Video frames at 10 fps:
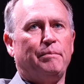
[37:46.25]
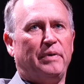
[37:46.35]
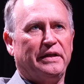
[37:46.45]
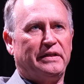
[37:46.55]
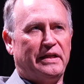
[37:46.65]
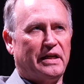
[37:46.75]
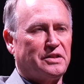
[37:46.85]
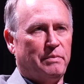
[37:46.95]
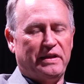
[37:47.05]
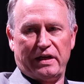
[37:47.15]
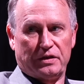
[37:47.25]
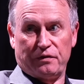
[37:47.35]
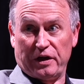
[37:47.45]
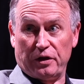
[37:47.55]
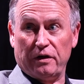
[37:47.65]
but it doesn't mean that it's
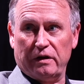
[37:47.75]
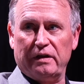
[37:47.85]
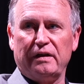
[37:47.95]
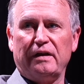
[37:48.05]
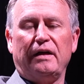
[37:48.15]
very good.